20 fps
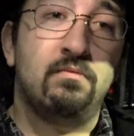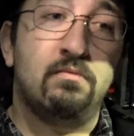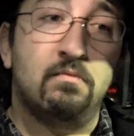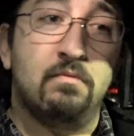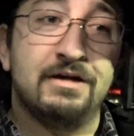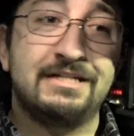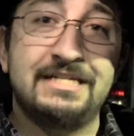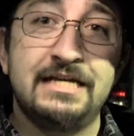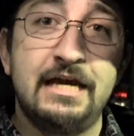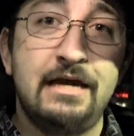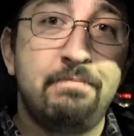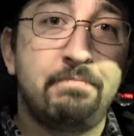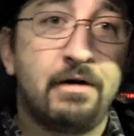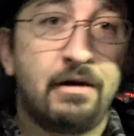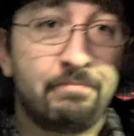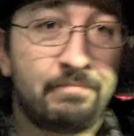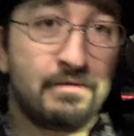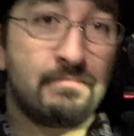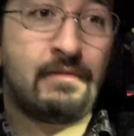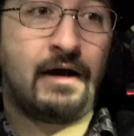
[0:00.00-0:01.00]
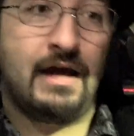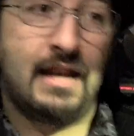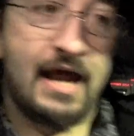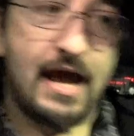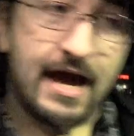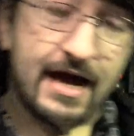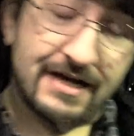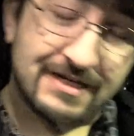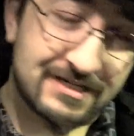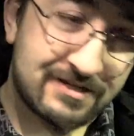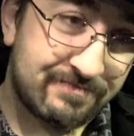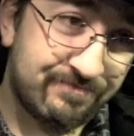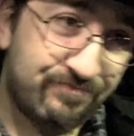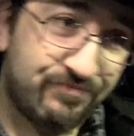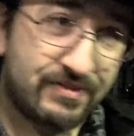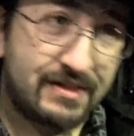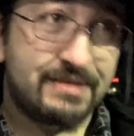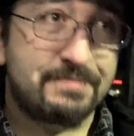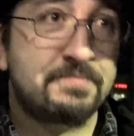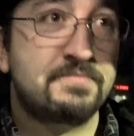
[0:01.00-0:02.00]
What's a heat pump, you might ask?
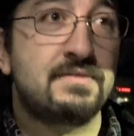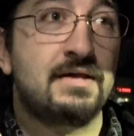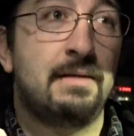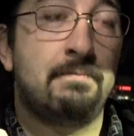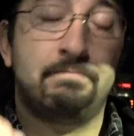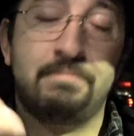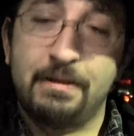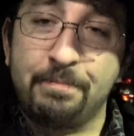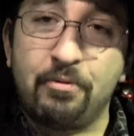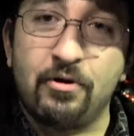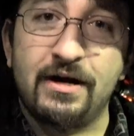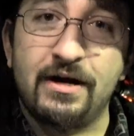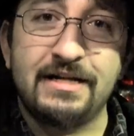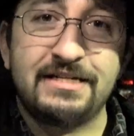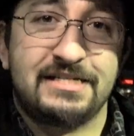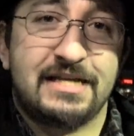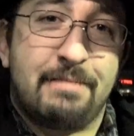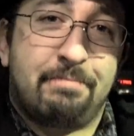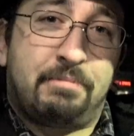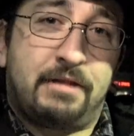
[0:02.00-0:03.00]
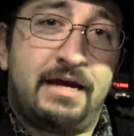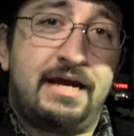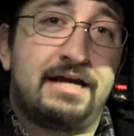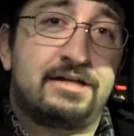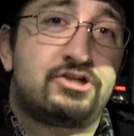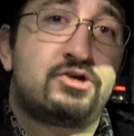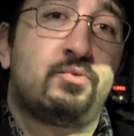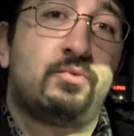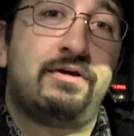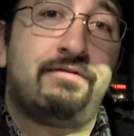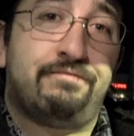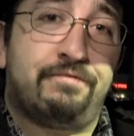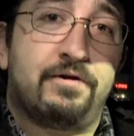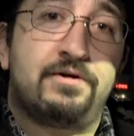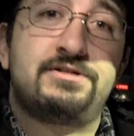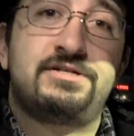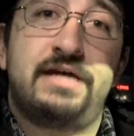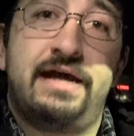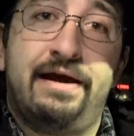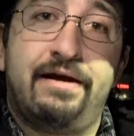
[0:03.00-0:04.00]
To put it simply, it's a
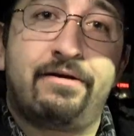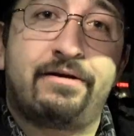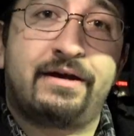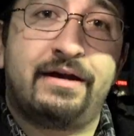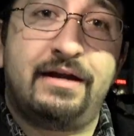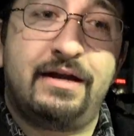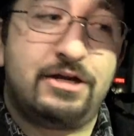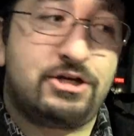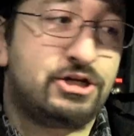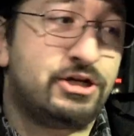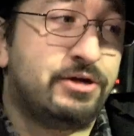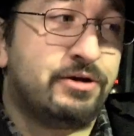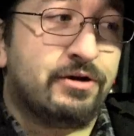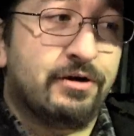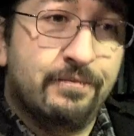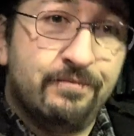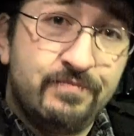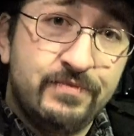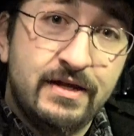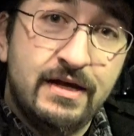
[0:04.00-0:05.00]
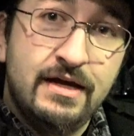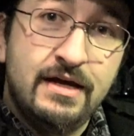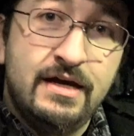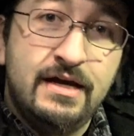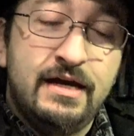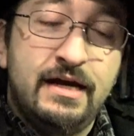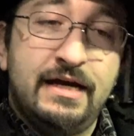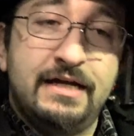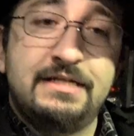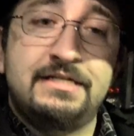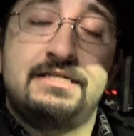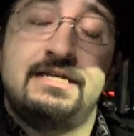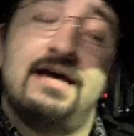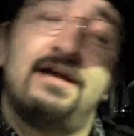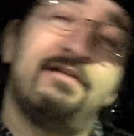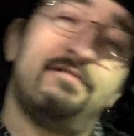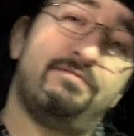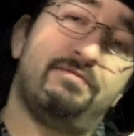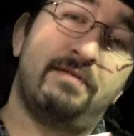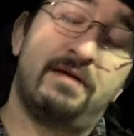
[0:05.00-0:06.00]
reverse air conditioner.
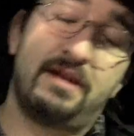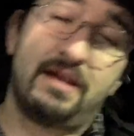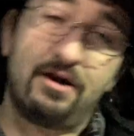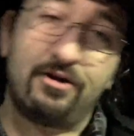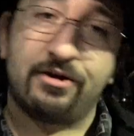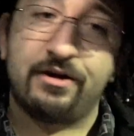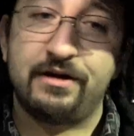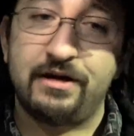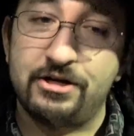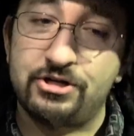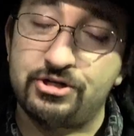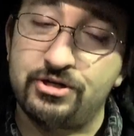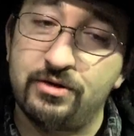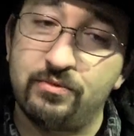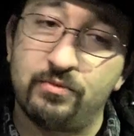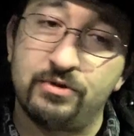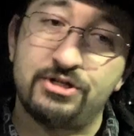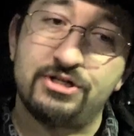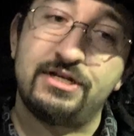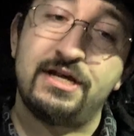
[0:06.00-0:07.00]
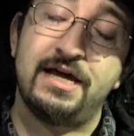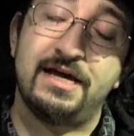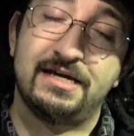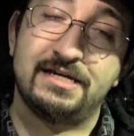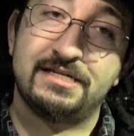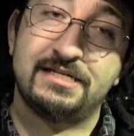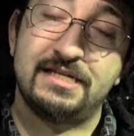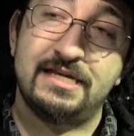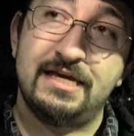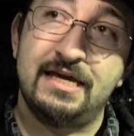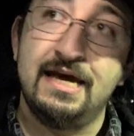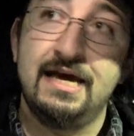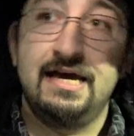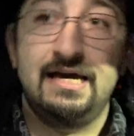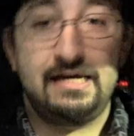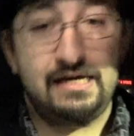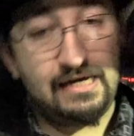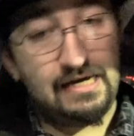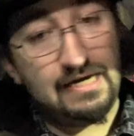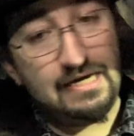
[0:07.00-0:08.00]
Instead of an air conditioner, which takes the
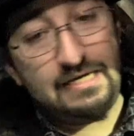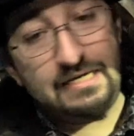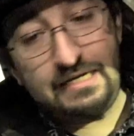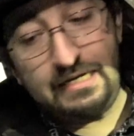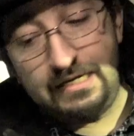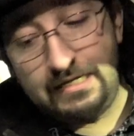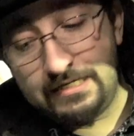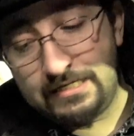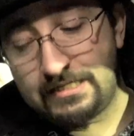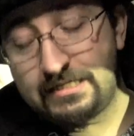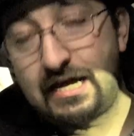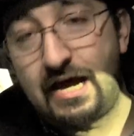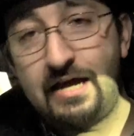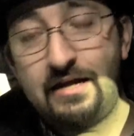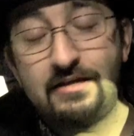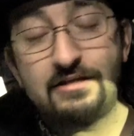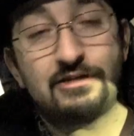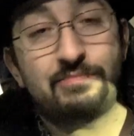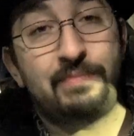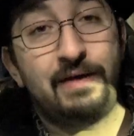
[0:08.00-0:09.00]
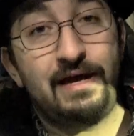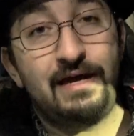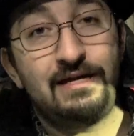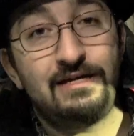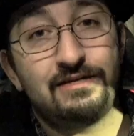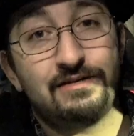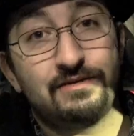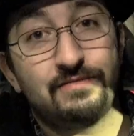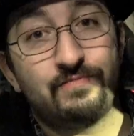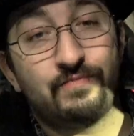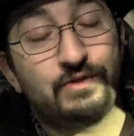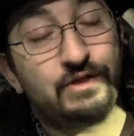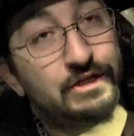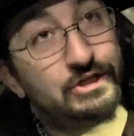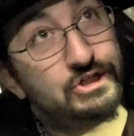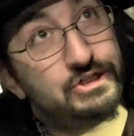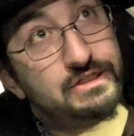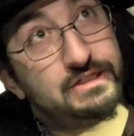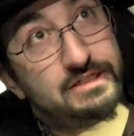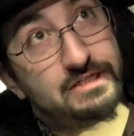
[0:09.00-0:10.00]
heat inside a space,
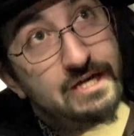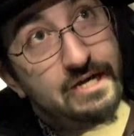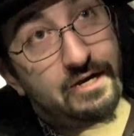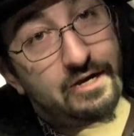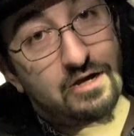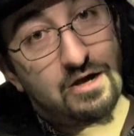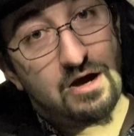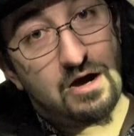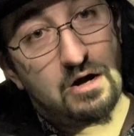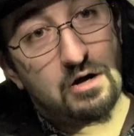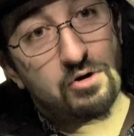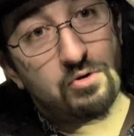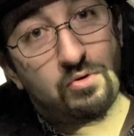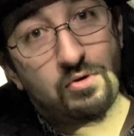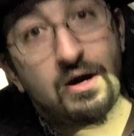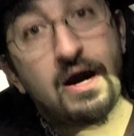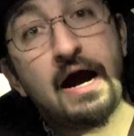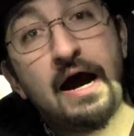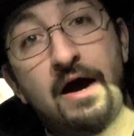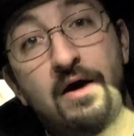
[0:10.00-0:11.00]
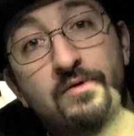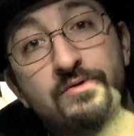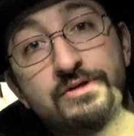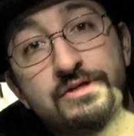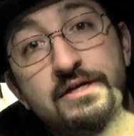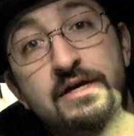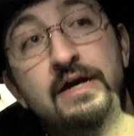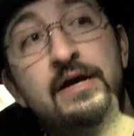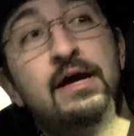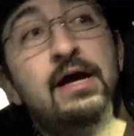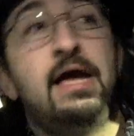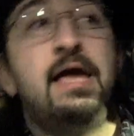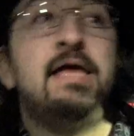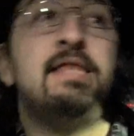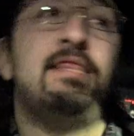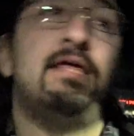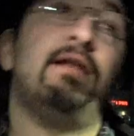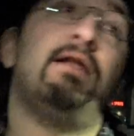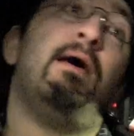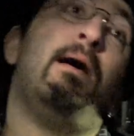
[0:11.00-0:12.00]
such as inside a car or a house,
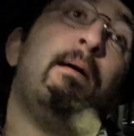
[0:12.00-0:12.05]
and then